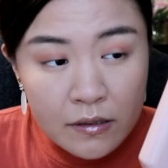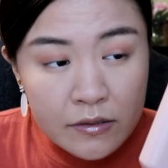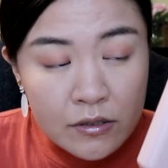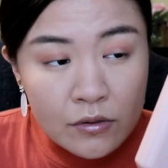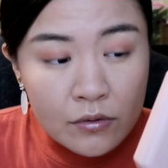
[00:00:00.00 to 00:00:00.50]
It's
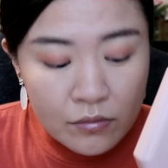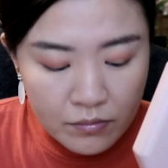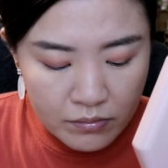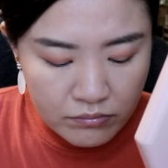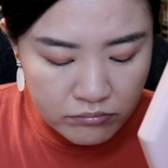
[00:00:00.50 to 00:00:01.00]
still
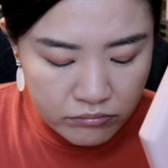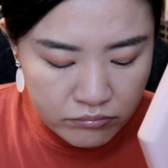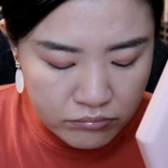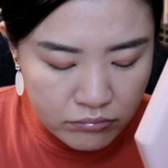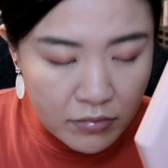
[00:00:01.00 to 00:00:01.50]

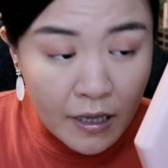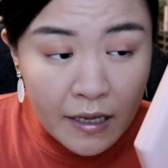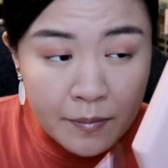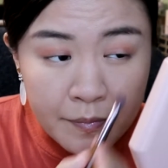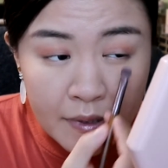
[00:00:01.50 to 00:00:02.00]

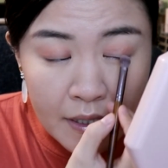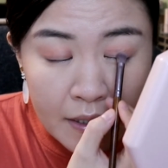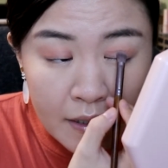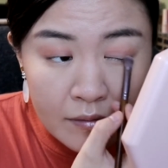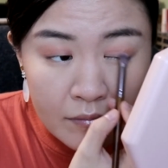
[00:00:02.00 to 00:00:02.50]
like
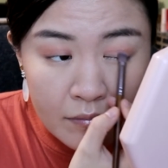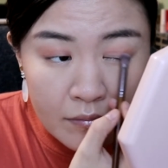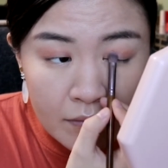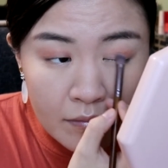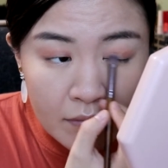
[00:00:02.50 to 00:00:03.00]
blending
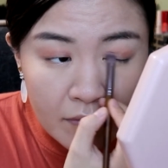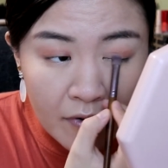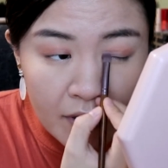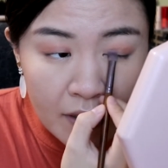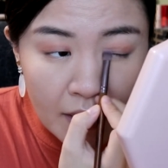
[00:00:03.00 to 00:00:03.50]

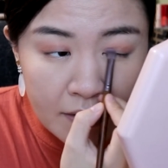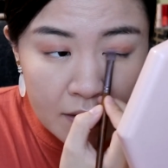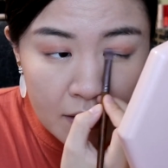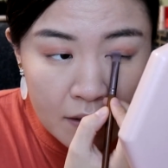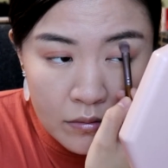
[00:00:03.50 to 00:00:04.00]
very
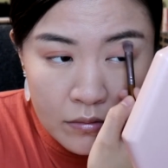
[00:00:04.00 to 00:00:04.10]
nicely.